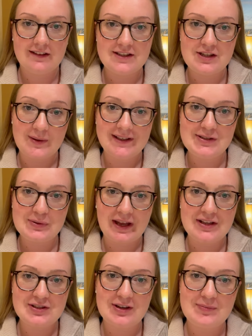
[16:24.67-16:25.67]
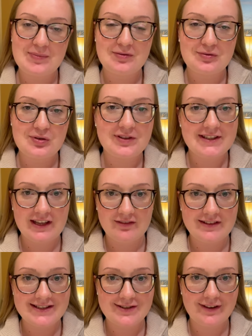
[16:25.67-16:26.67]
So a little catch up before this
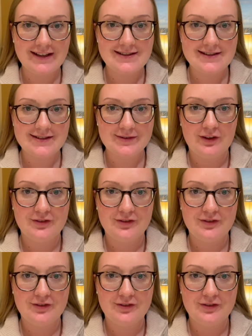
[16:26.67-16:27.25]
evening's events.